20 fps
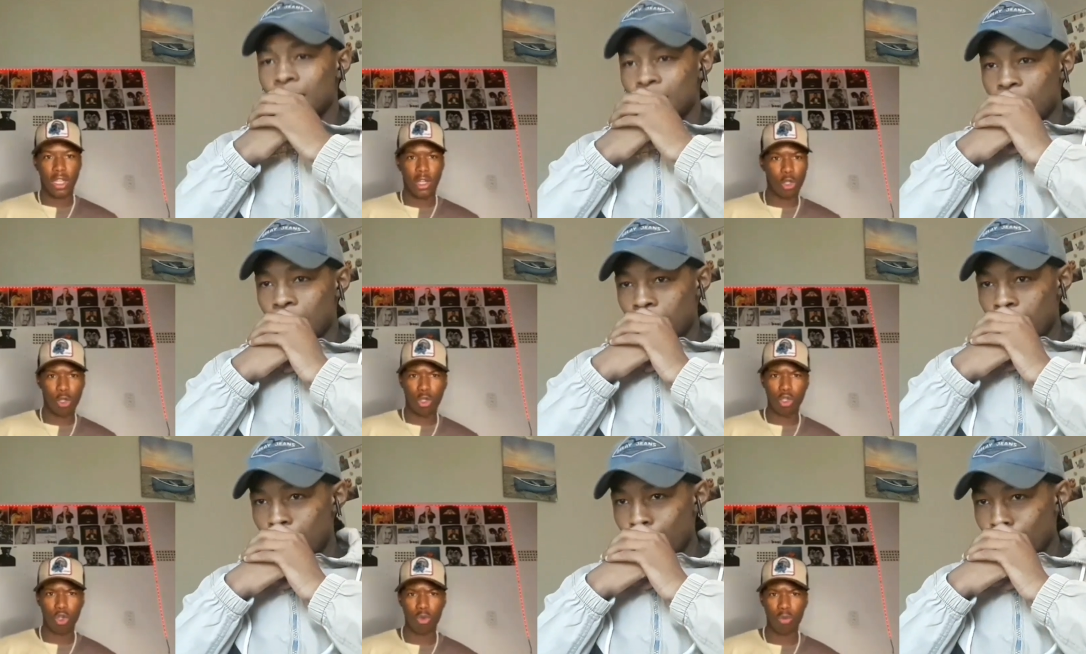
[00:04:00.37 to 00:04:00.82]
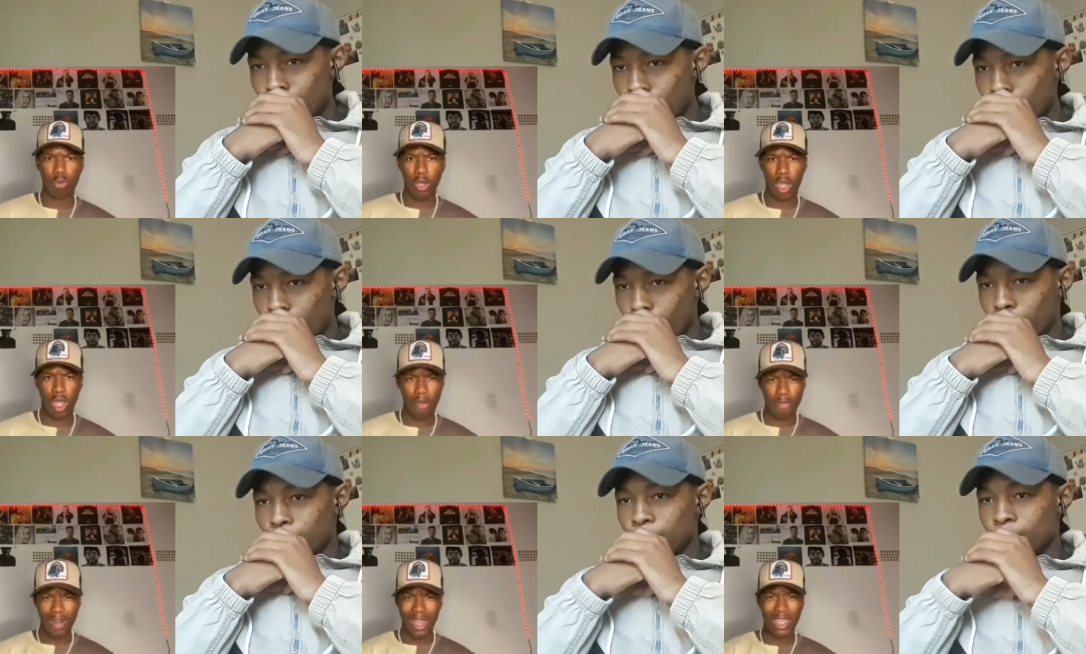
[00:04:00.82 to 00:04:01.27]
Speaker 1: in YouTube,
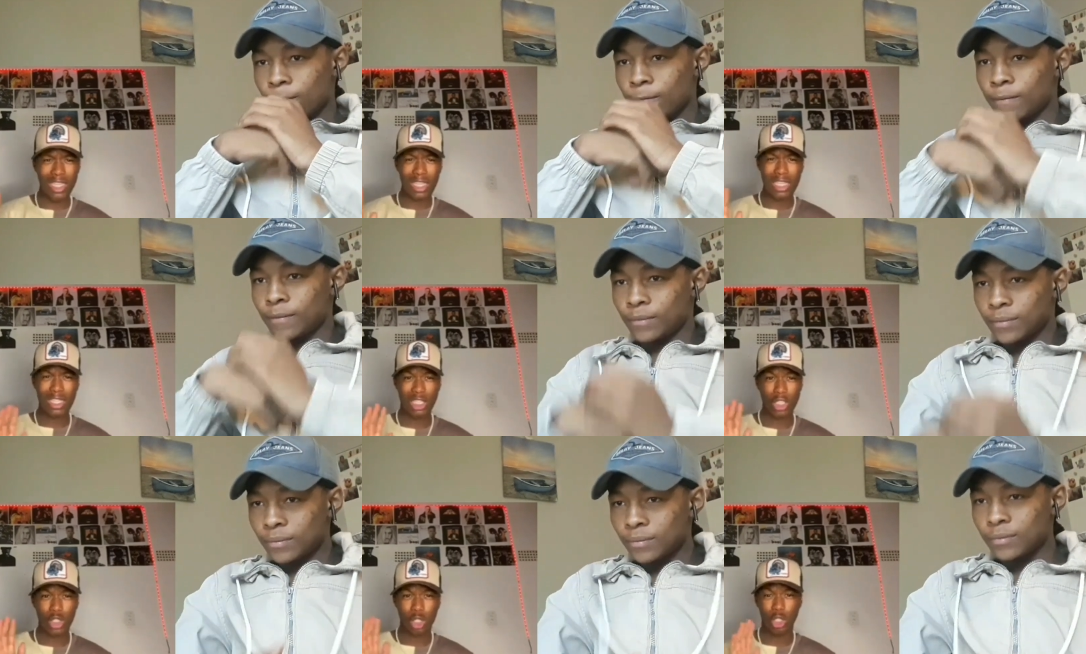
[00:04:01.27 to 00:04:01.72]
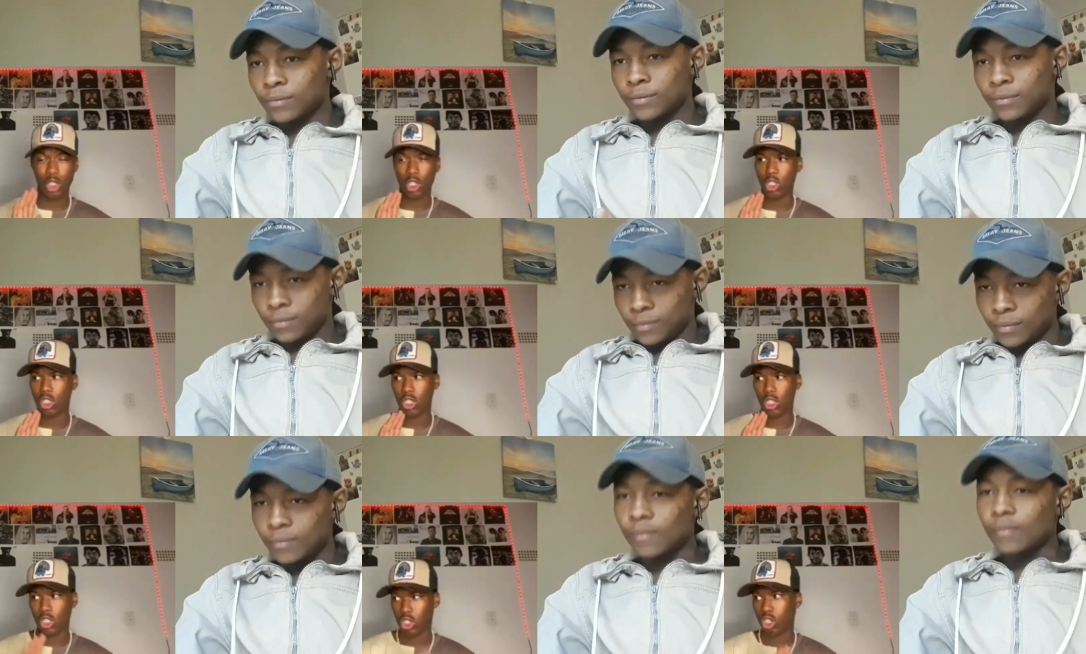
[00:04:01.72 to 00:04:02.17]
though. I feel like he's
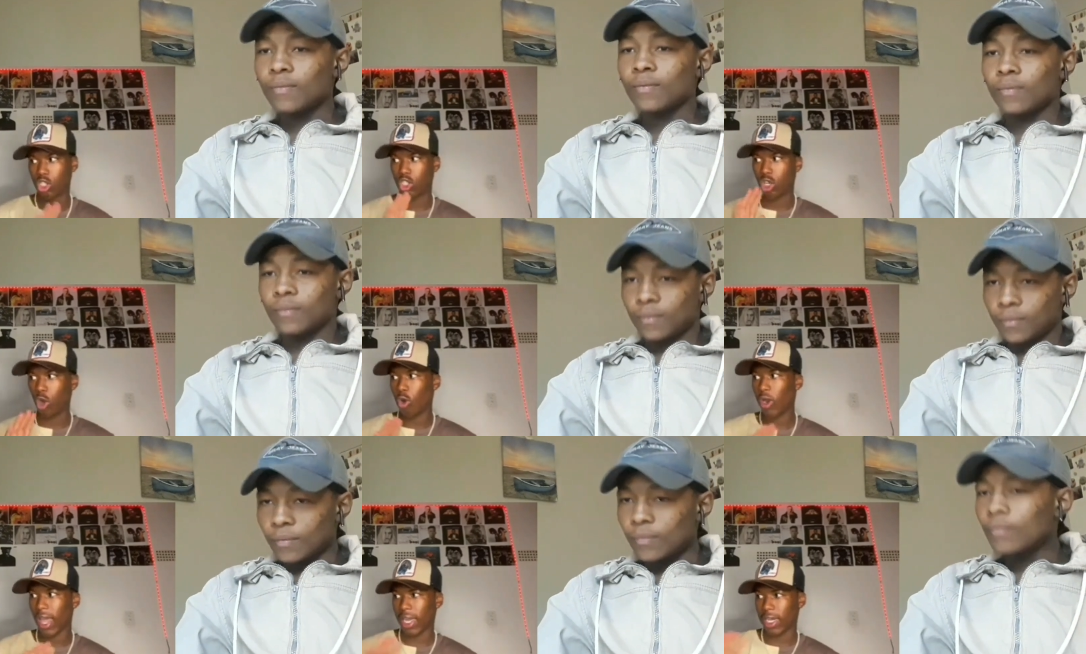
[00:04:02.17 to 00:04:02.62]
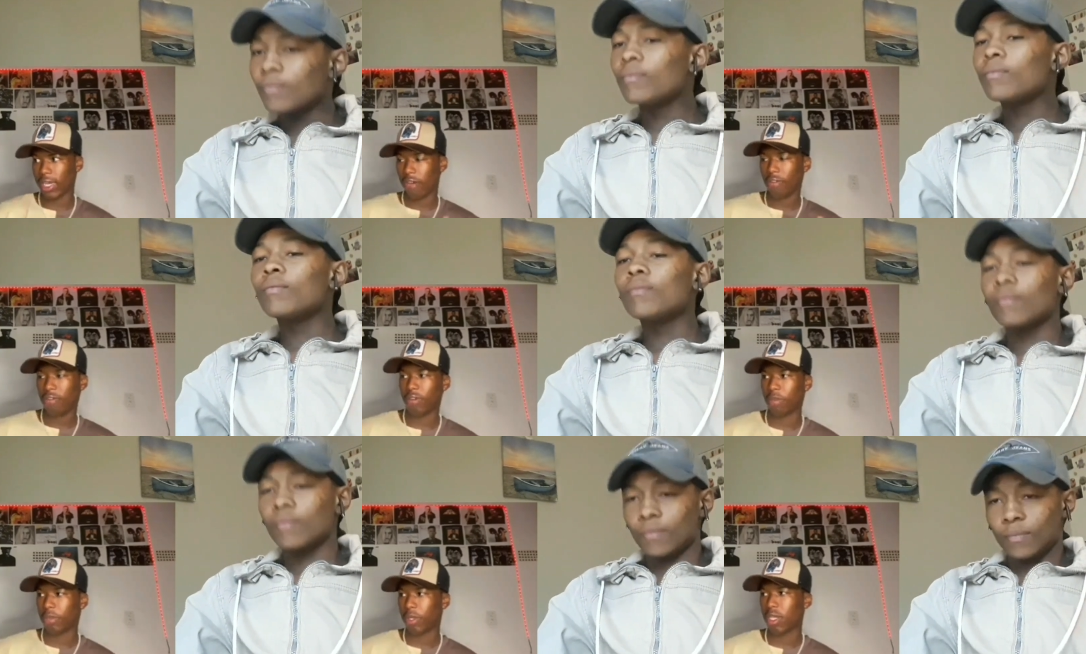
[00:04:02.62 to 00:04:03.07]
so like
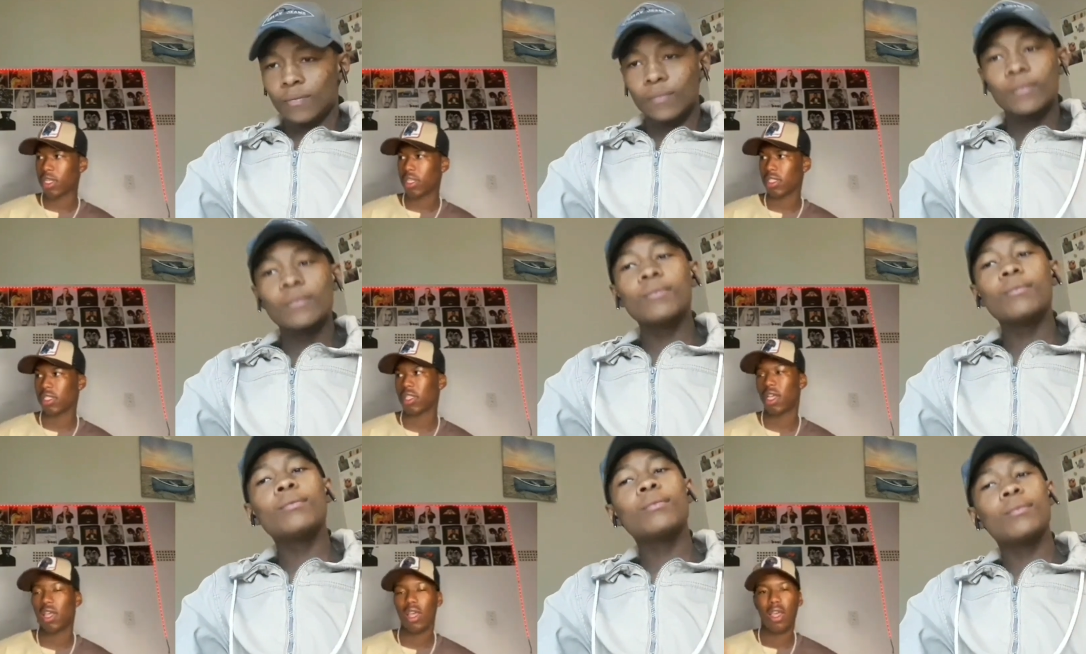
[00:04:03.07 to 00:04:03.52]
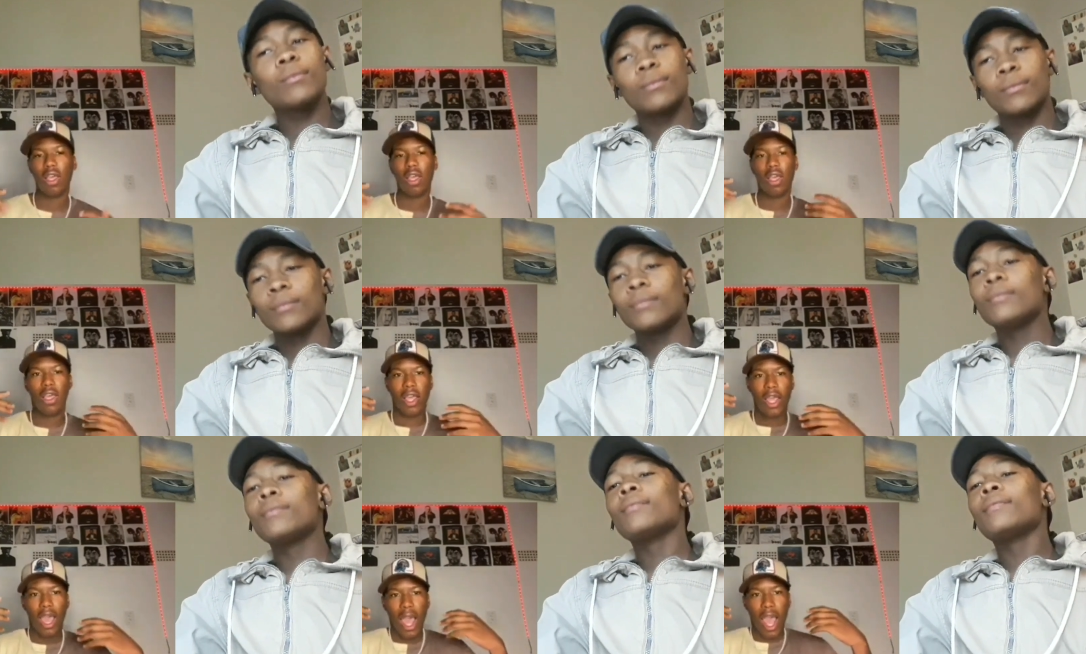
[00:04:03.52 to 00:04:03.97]
different because
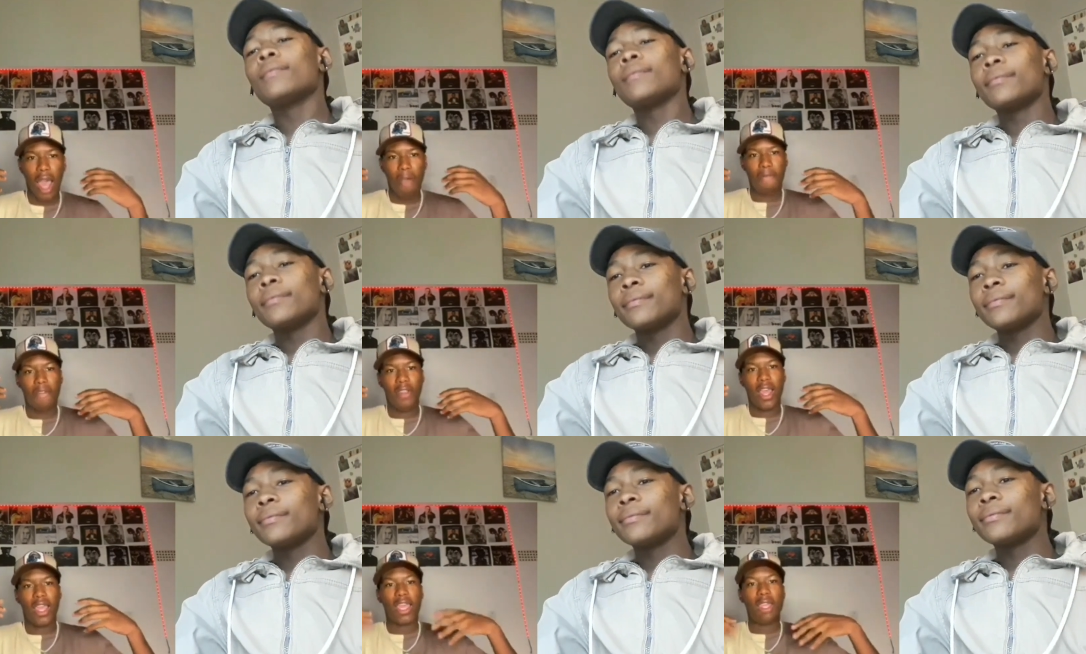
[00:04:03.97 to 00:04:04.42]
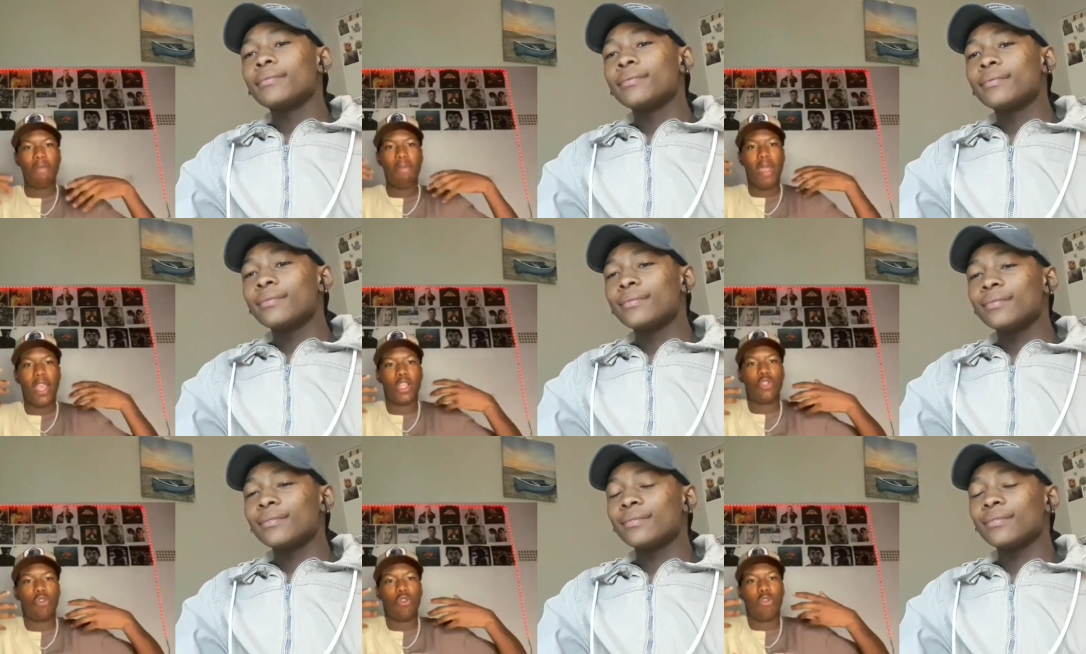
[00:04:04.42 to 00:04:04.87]
I feel like he
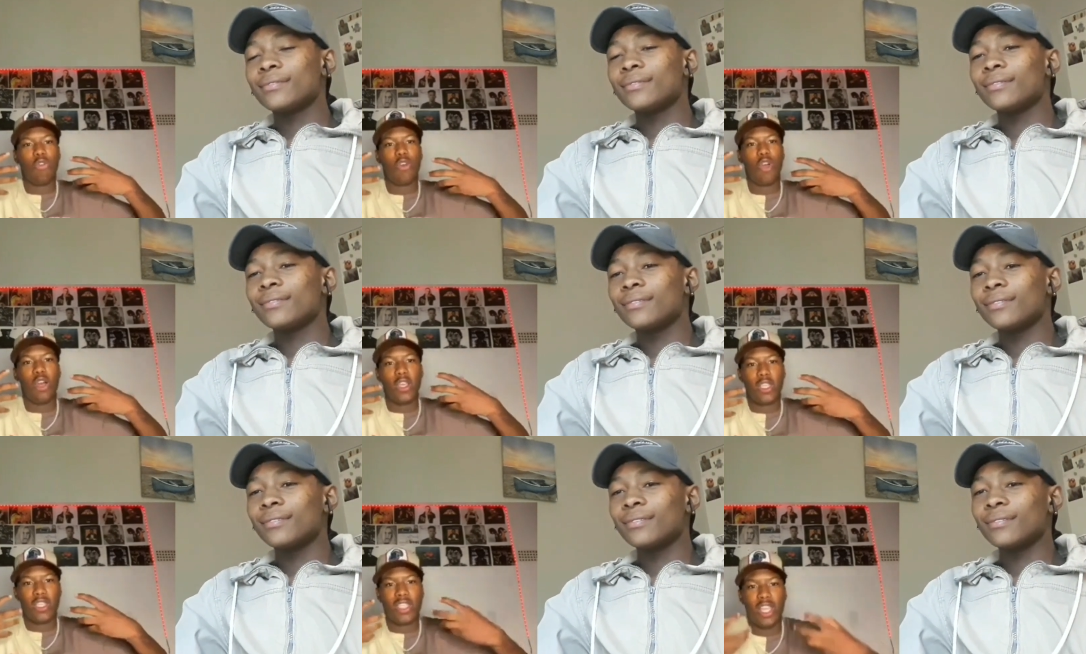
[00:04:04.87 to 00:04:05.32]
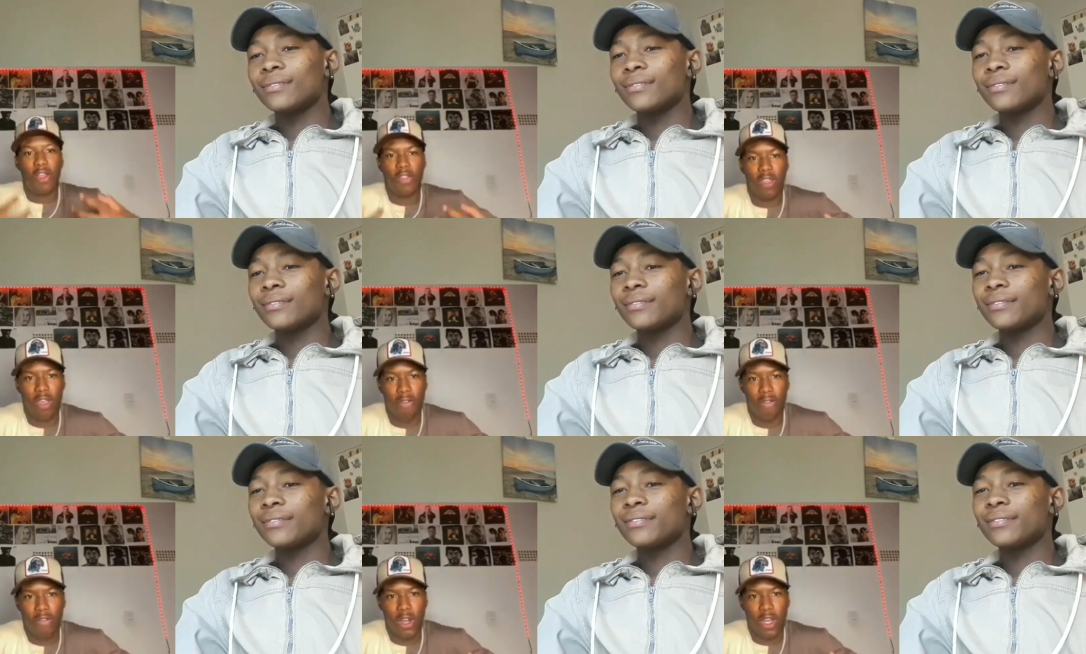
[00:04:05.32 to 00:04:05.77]
makes you feel South
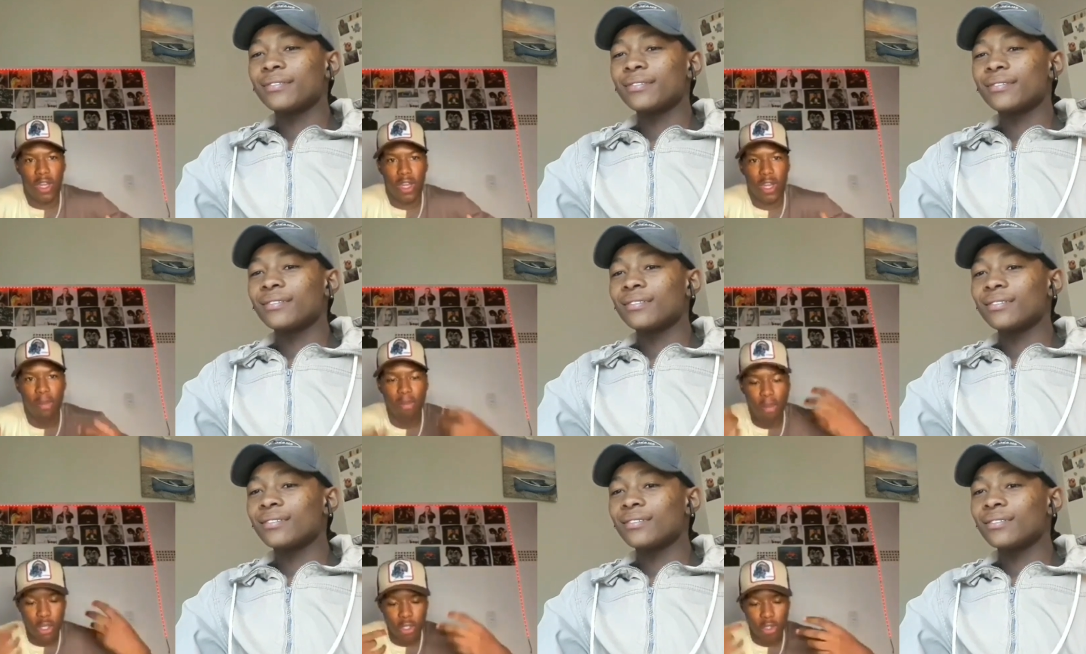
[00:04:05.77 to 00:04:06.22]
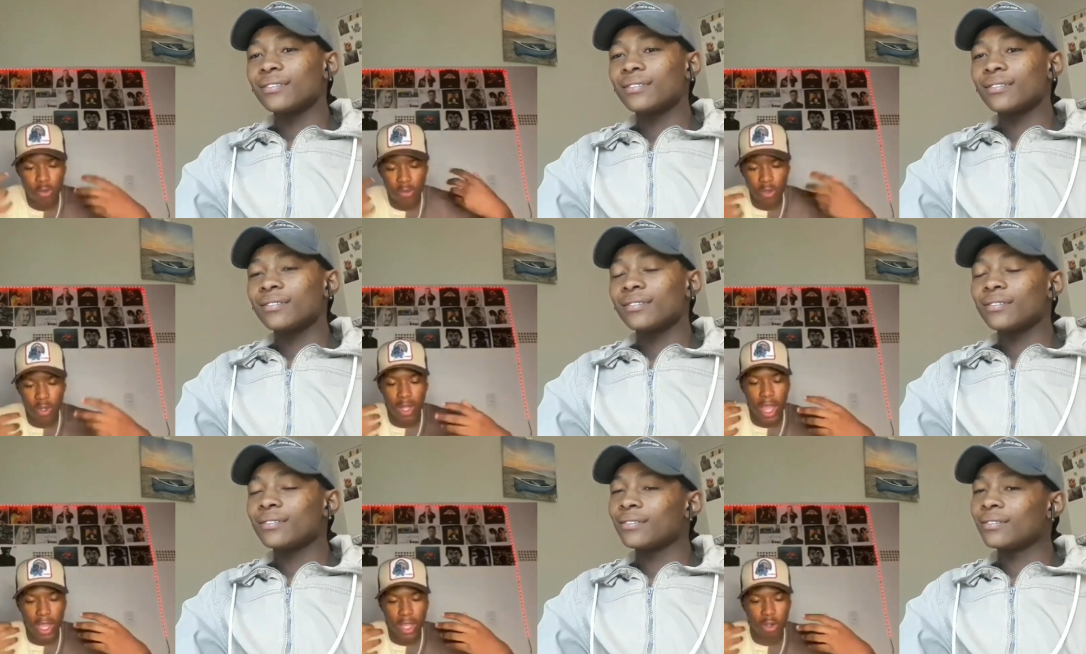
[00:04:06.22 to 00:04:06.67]
African. He makes you
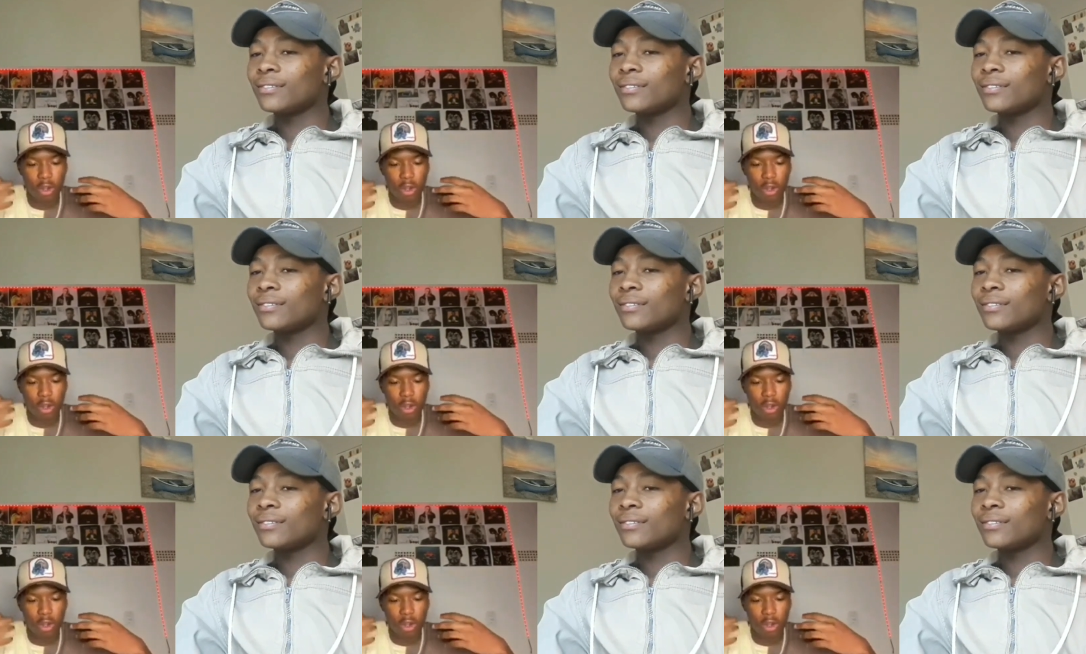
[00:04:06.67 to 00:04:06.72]
feel like